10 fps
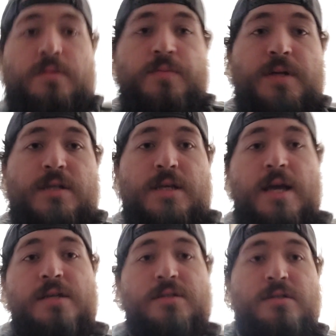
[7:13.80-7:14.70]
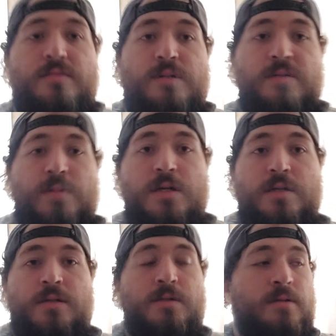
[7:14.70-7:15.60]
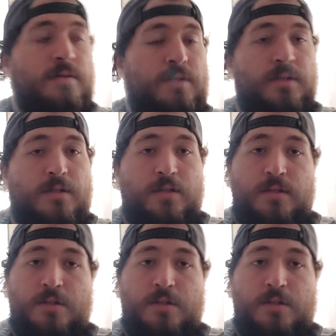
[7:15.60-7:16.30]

big task this week, man. Uh